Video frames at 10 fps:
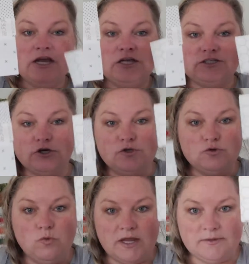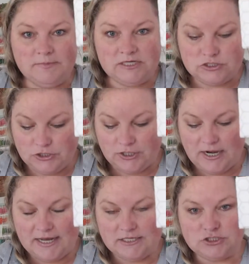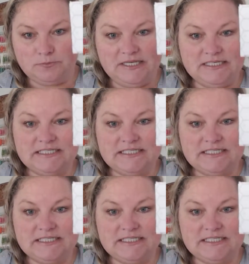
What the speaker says: So you want to make sure as you're piecing